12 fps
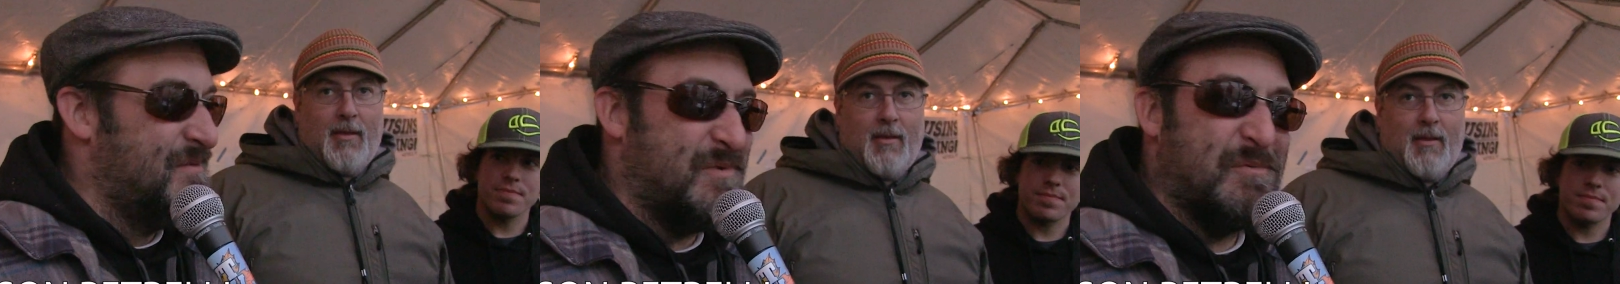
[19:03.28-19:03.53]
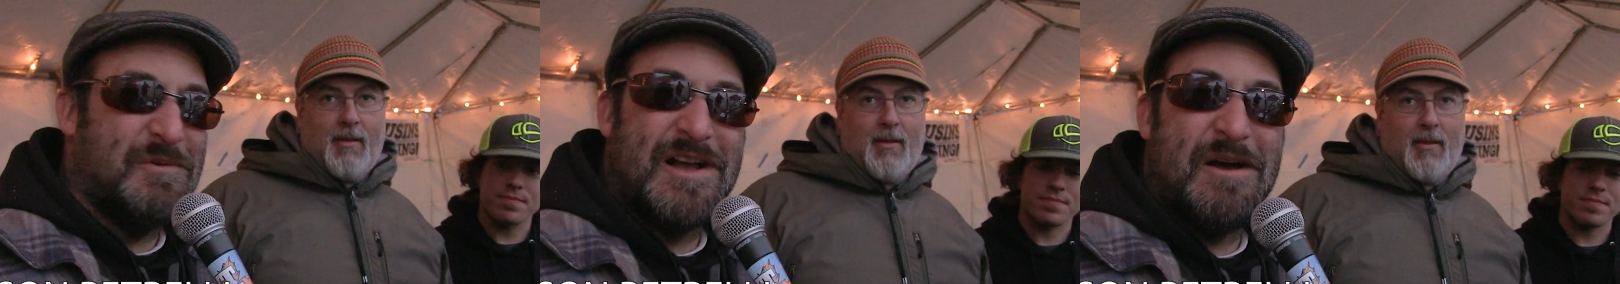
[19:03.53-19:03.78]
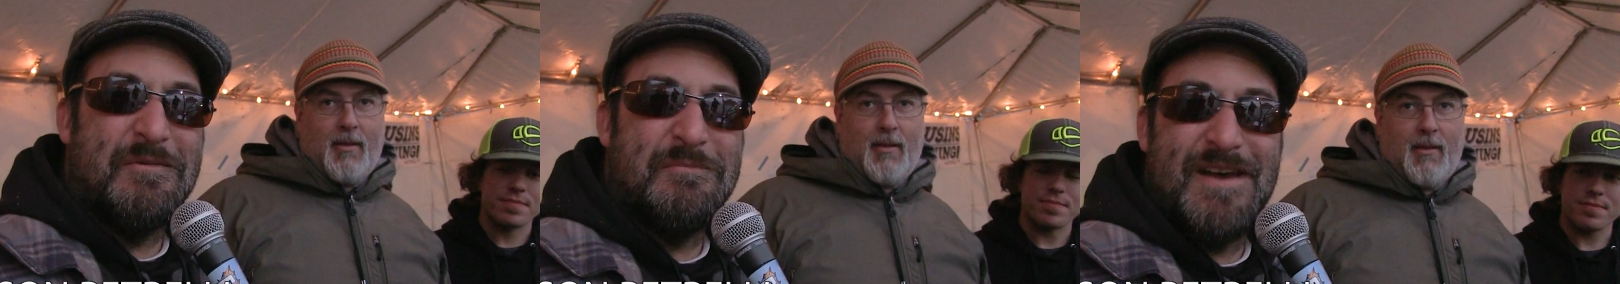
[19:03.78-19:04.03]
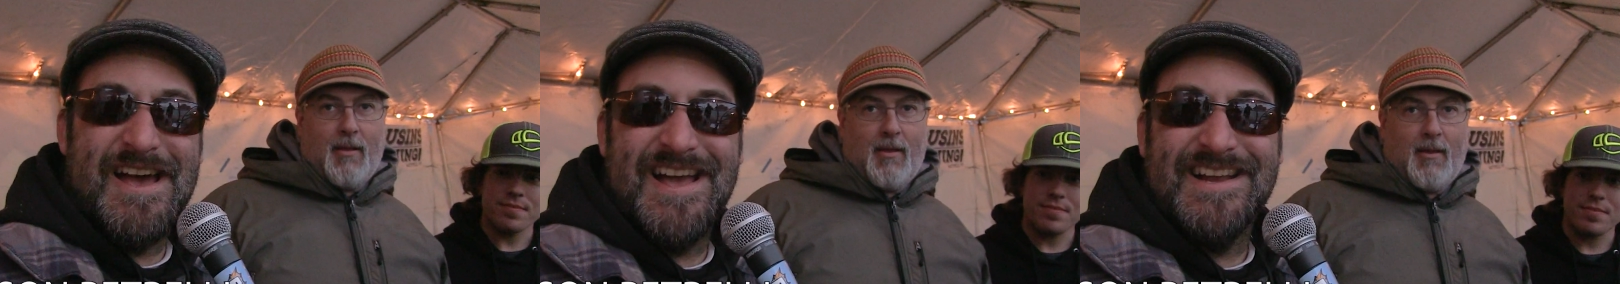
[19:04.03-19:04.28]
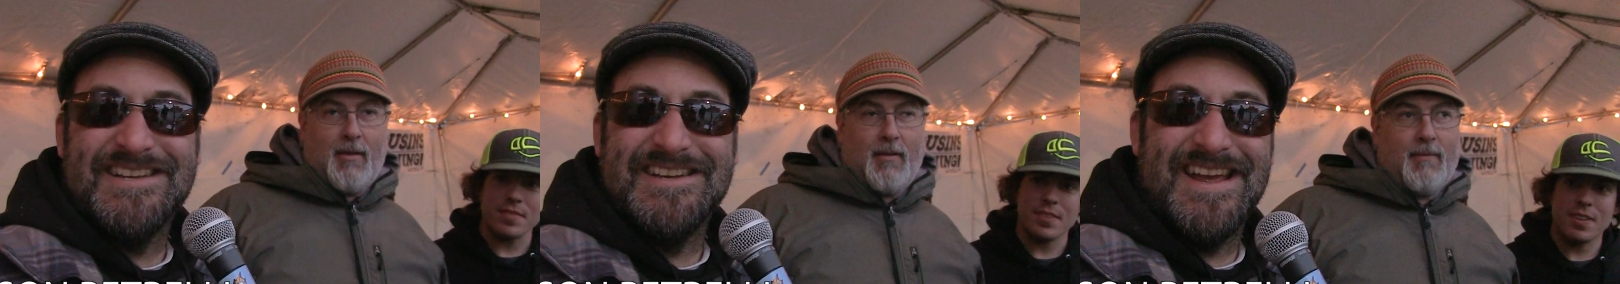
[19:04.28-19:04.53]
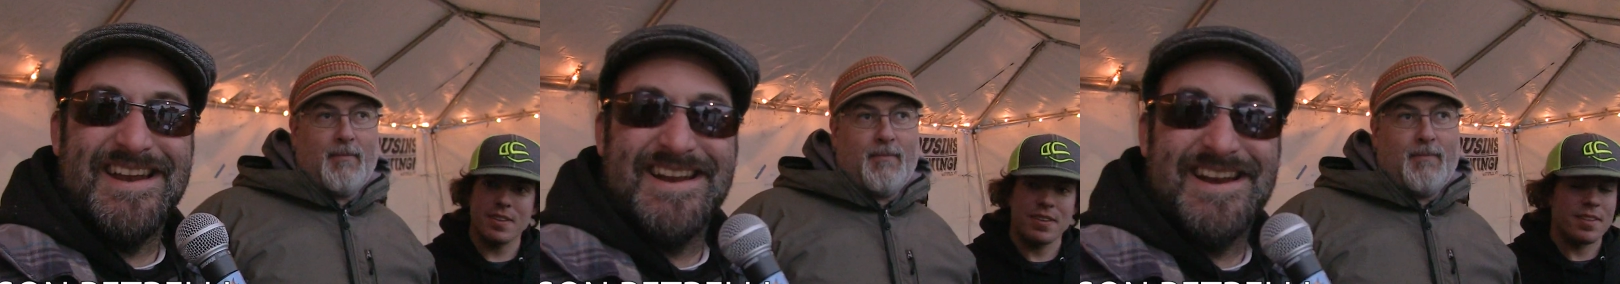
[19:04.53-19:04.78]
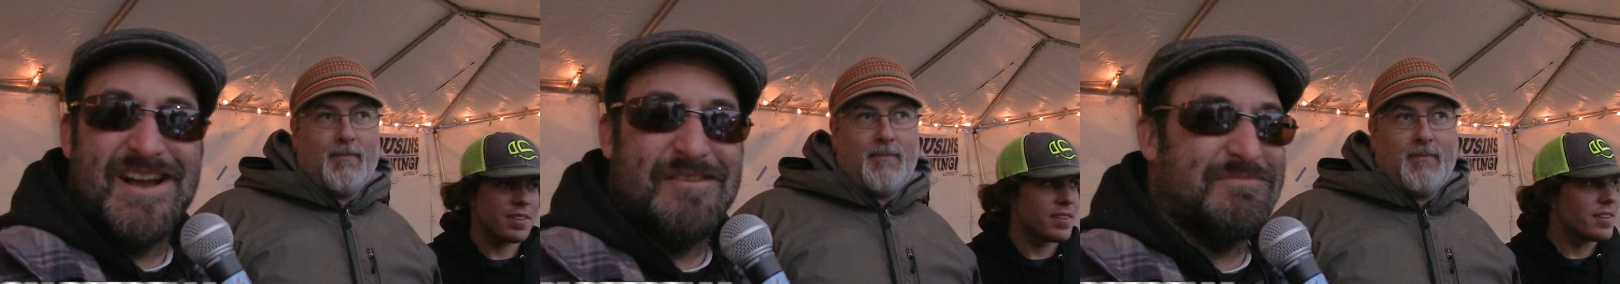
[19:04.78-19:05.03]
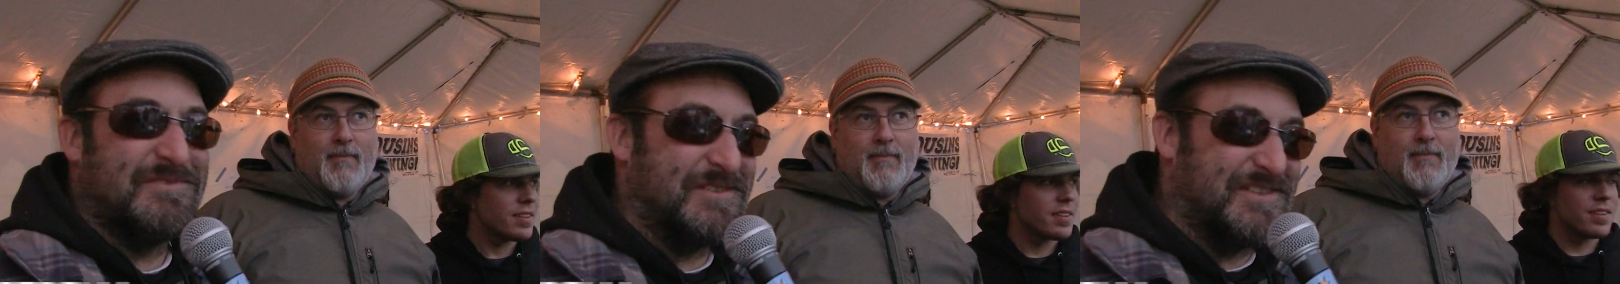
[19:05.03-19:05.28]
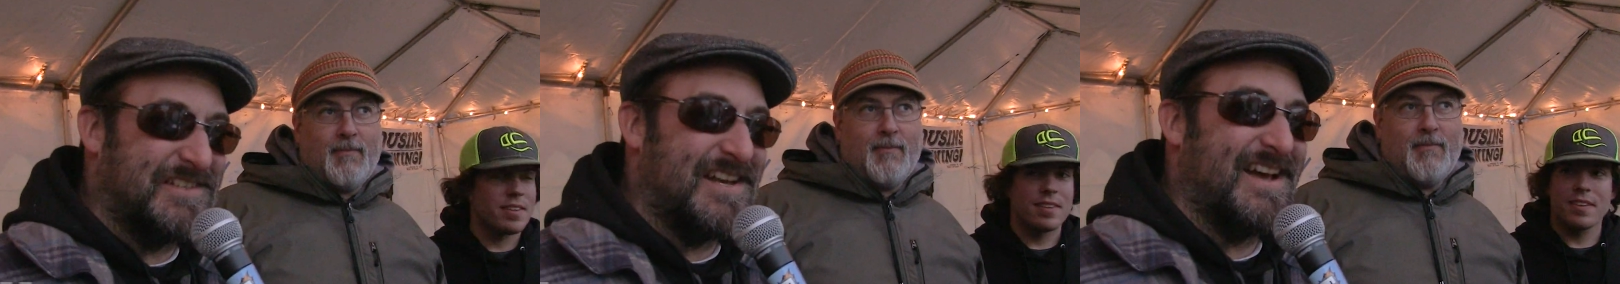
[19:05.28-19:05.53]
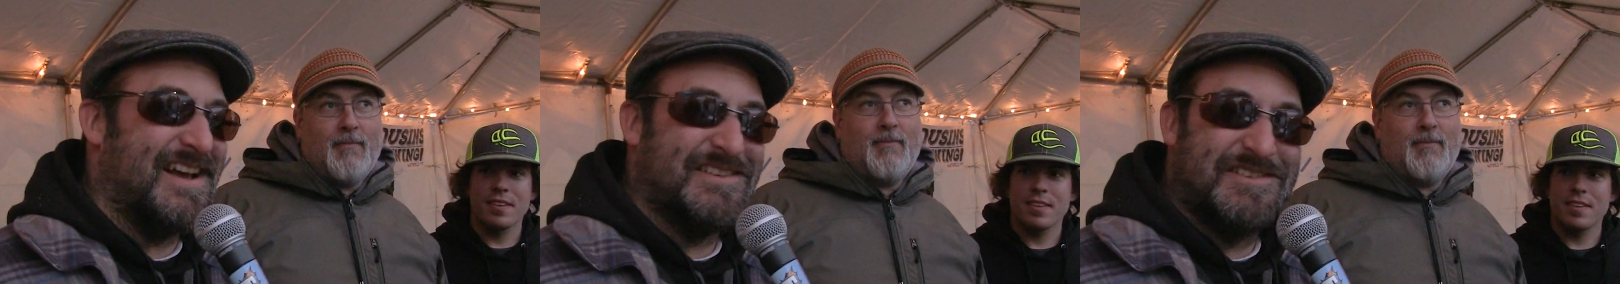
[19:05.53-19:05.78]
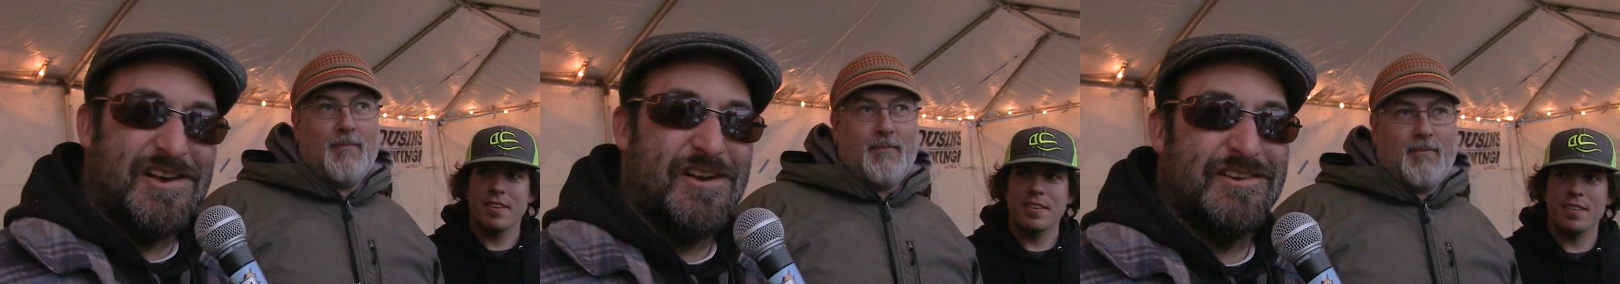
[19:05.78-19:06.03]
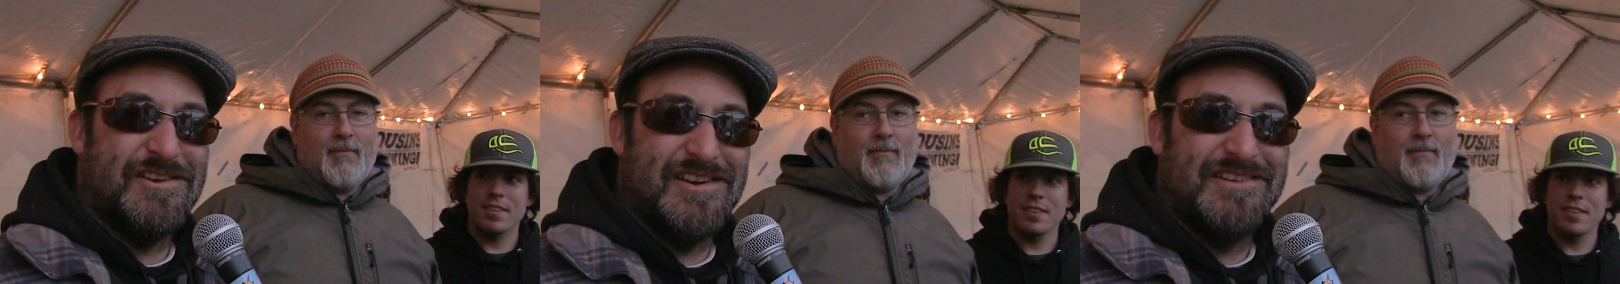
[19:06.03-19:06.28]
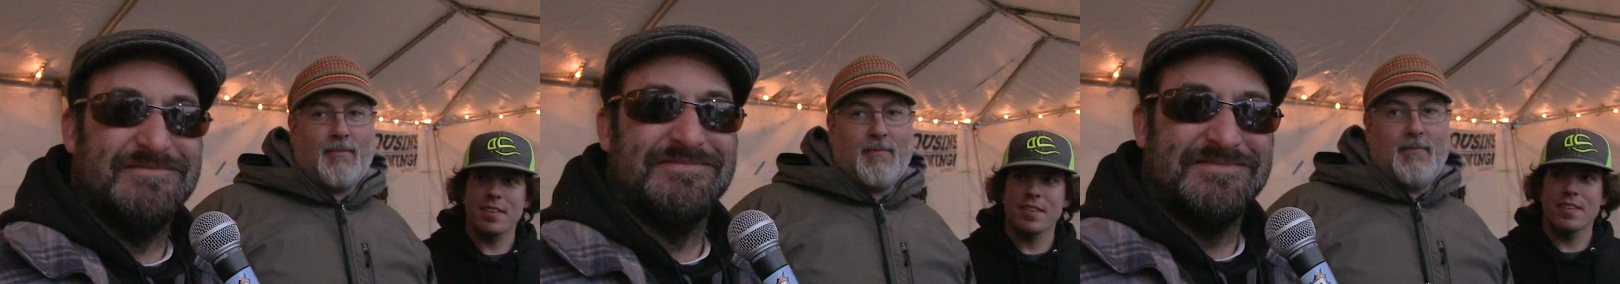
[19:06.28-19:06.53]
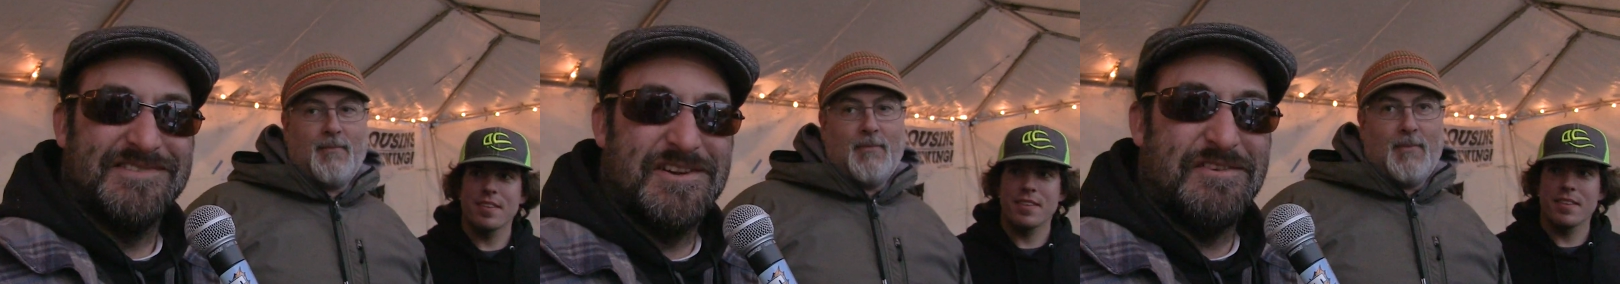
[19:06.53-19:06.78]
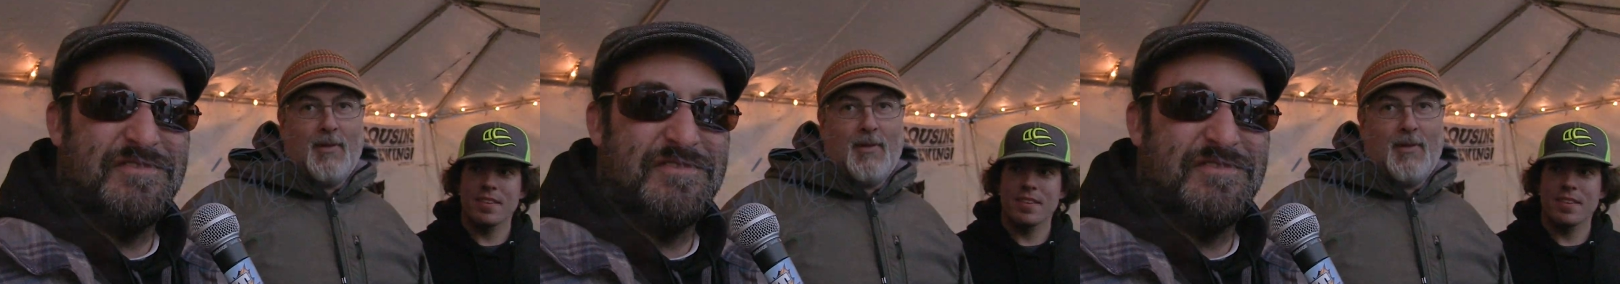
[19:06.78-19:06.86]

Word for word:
Speaker 1: People coming back and hitting it up. It was, uh, it's all good good